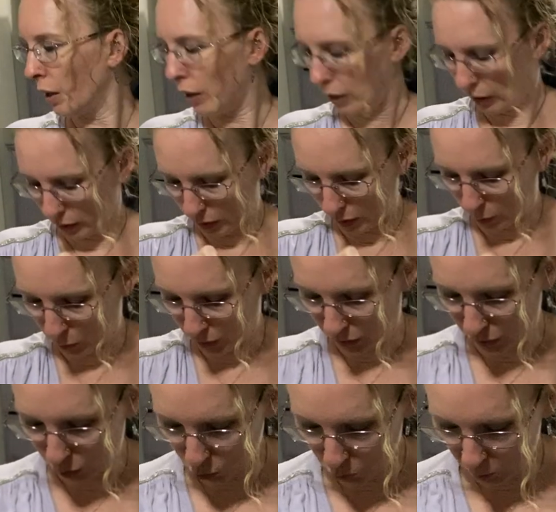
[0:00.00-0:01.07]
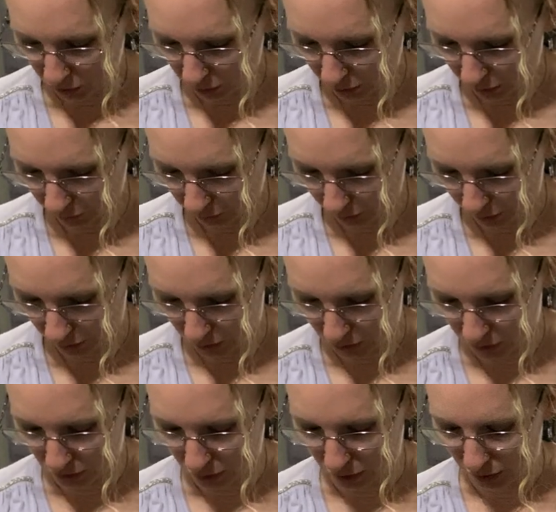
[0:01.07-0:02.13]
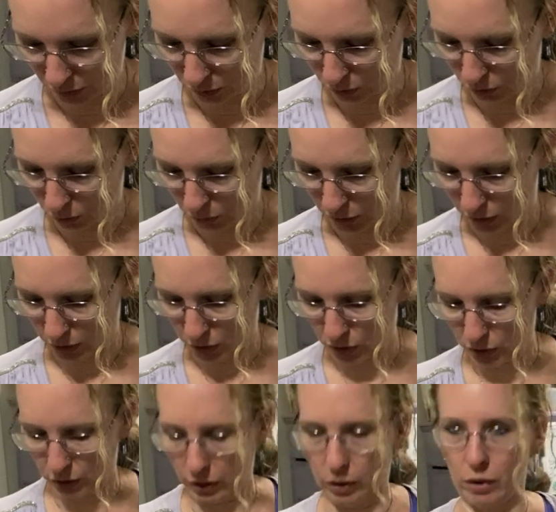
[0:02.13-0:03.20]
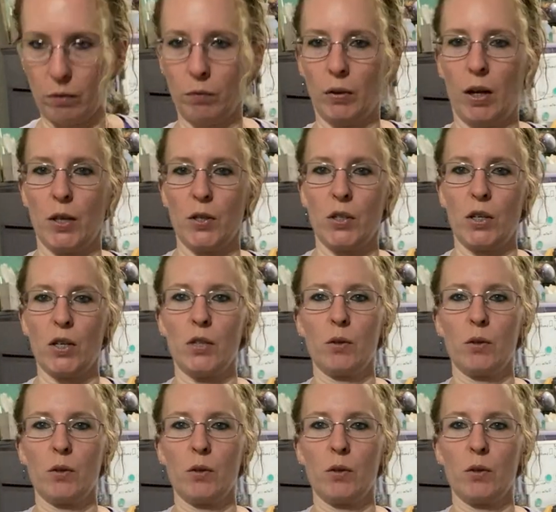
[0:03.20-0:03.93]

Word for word: And, but the ultimate thing that I decide though is uh, the floss toss.